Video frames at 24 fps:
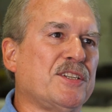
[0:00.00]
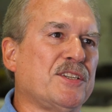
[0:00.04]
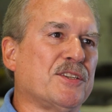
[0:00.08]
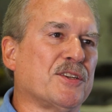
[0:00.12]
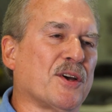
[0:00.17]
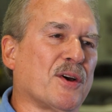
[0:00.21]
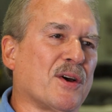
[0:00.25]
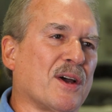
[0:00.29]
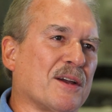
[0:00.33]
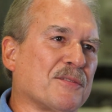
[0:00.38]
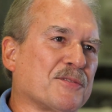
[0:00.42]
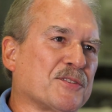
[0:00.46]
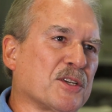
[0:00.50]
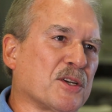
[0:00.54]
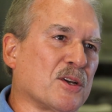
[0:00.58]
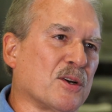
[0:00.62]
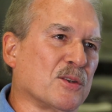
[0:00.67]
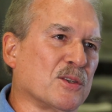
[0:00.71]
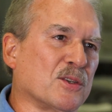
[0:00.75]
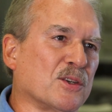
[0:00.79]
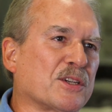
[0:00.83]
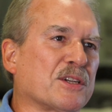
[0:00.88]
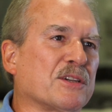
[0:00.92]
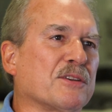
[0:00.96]
you don't have to go
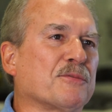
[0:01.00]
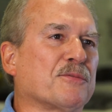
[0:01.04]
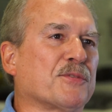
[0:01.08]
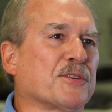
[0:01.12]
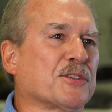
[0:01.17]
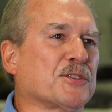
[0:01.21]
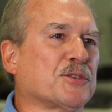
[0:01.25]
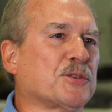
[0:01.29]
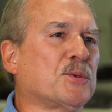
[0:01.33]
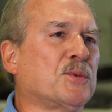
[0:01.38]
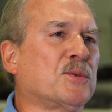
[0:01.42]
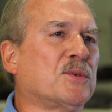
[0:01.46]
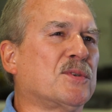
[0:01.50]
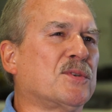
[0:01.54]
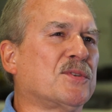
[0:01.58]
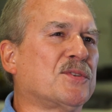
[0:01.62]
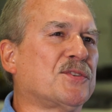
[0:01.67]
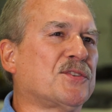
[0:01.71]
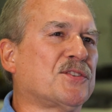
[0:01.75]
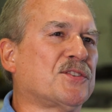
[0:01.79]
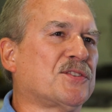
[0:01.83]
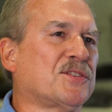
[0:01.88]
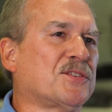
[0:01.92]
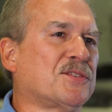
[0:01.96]
looking for
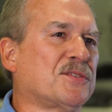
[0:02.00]
tools.